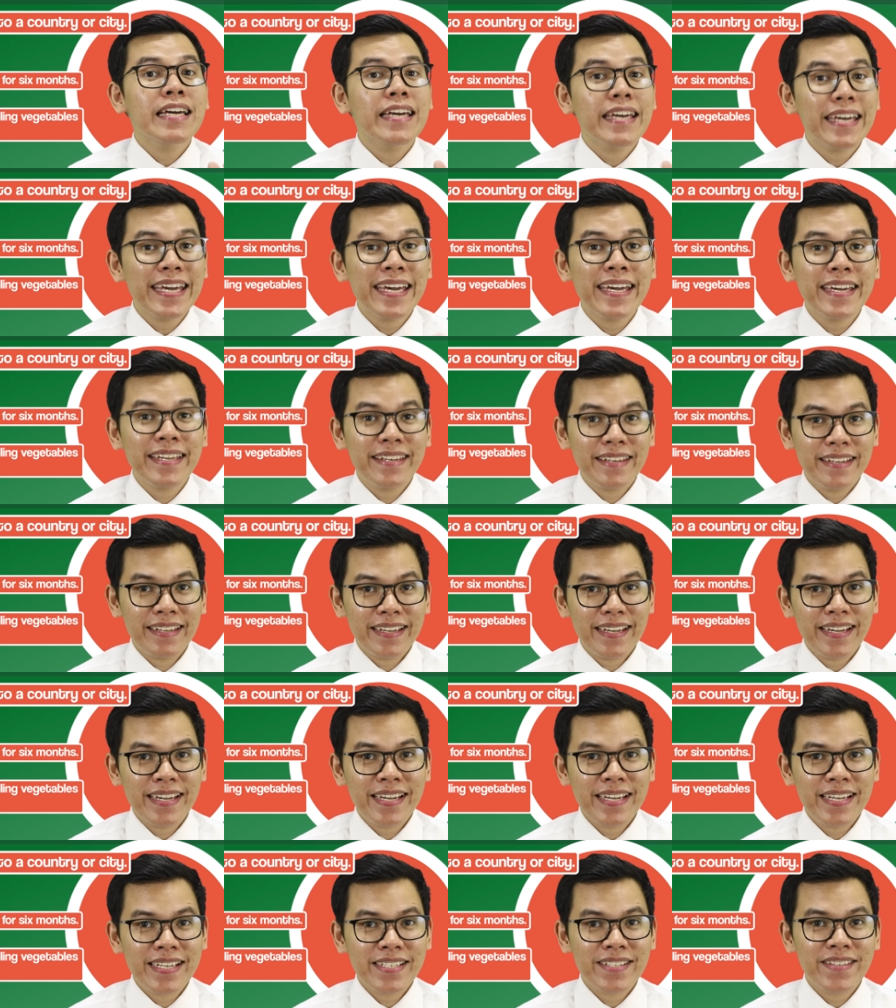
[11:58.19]
in
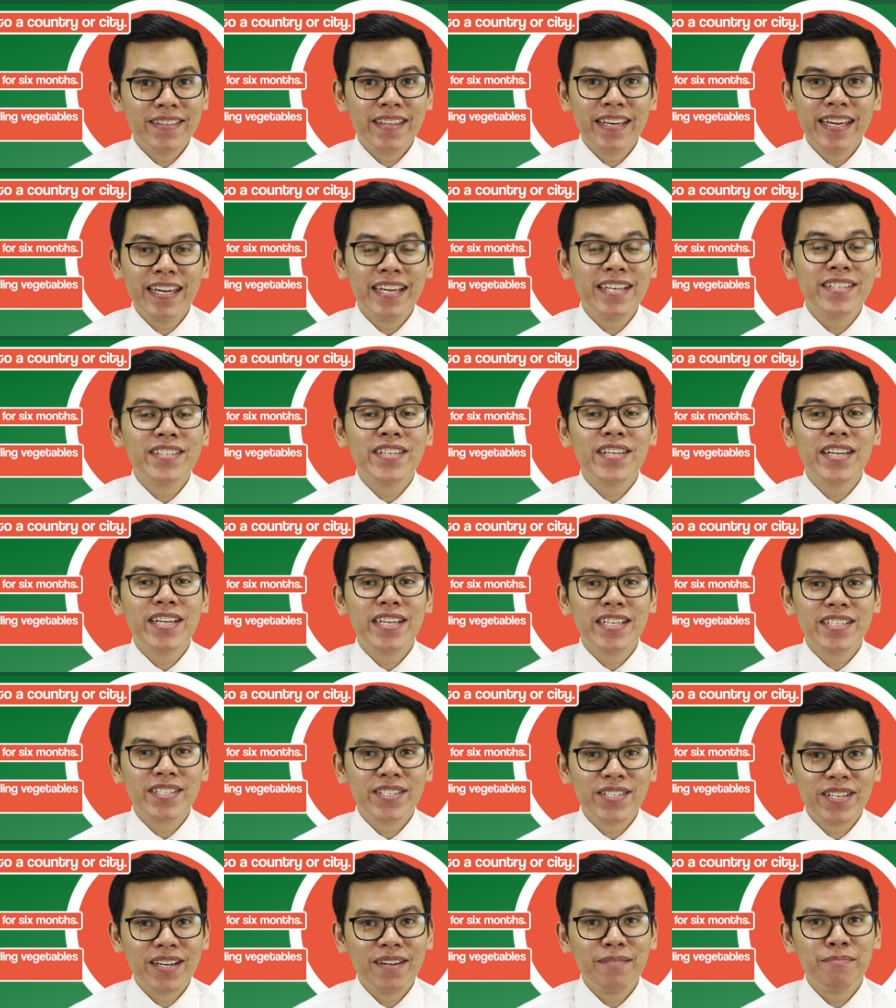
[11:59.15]
is the
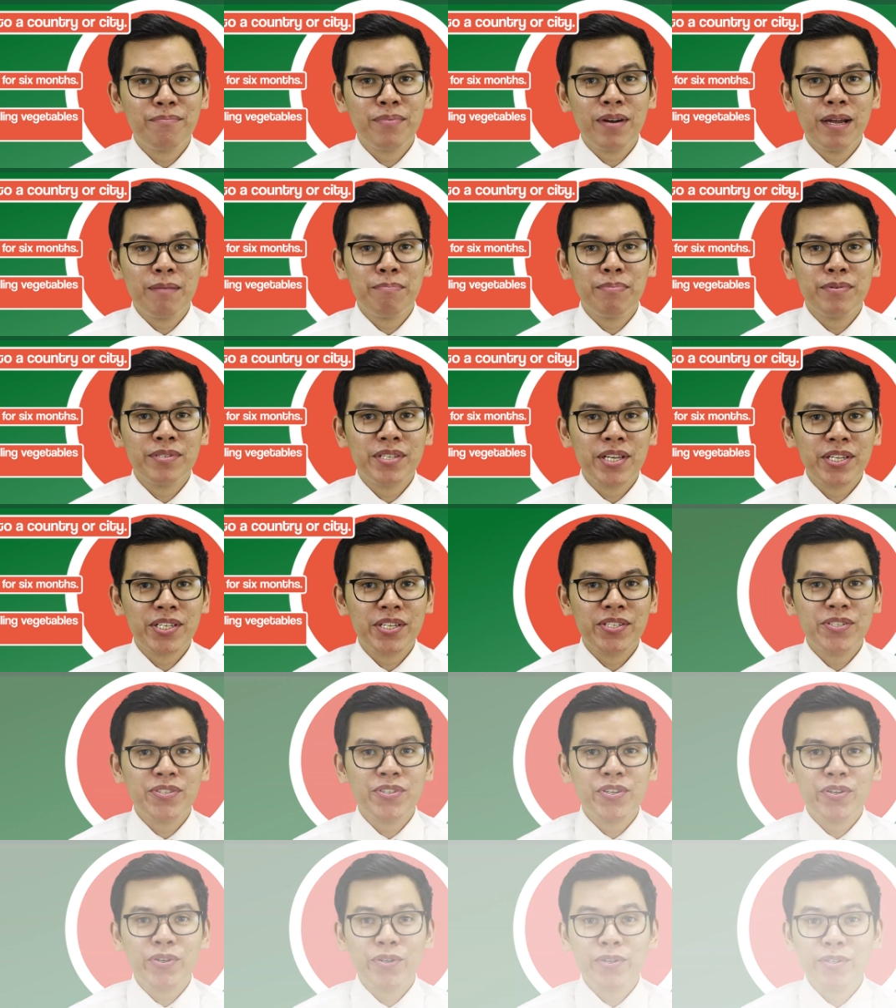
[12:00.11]
easiest preposition
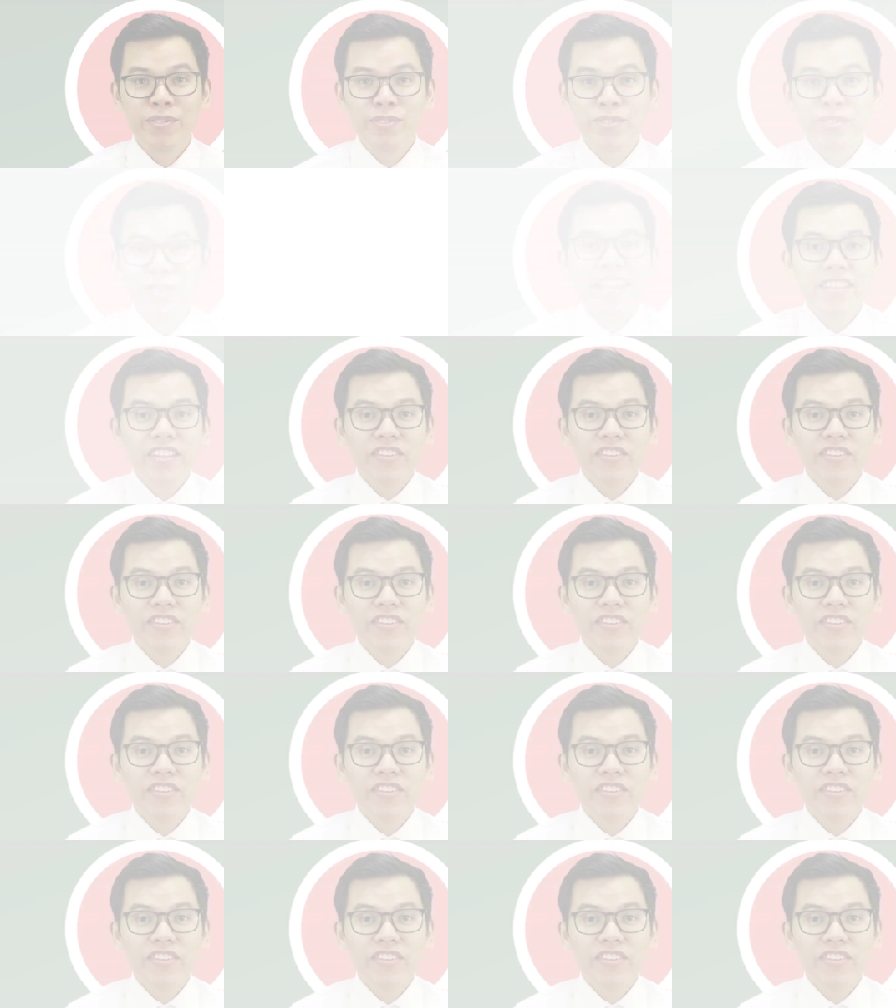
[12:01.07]
to use.